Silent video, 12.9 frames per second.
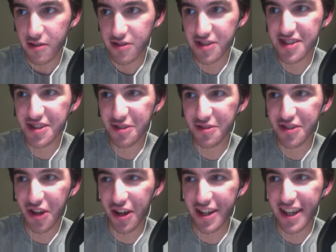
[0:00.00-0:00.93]
She's still
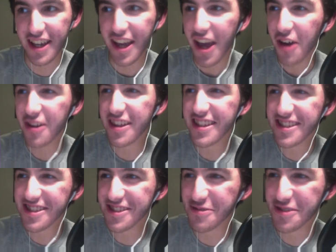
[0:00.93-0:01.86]
talking. So are they
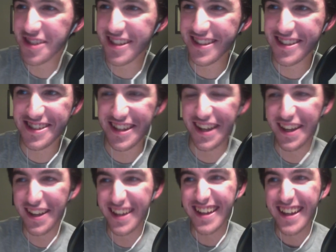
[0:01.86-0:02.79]
just using the same?
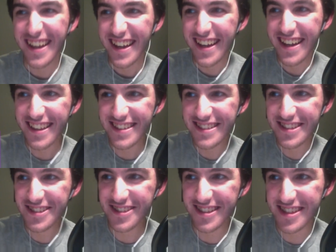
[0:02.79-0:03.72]
They're
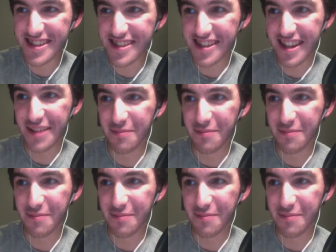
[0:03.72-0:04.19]
using the same.